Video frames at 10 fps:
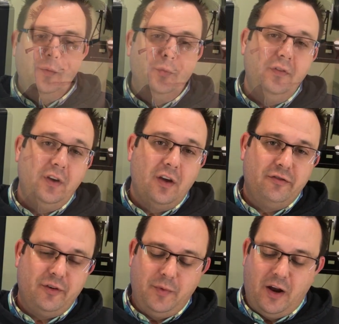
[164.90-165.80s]
Moving on
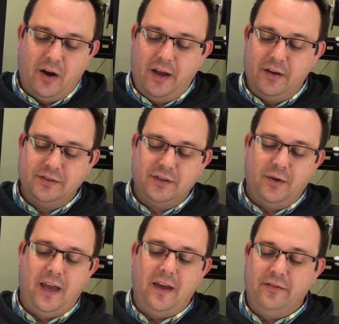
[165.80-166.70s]
from there, I also
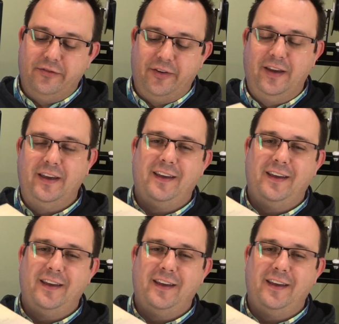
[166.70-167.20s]
have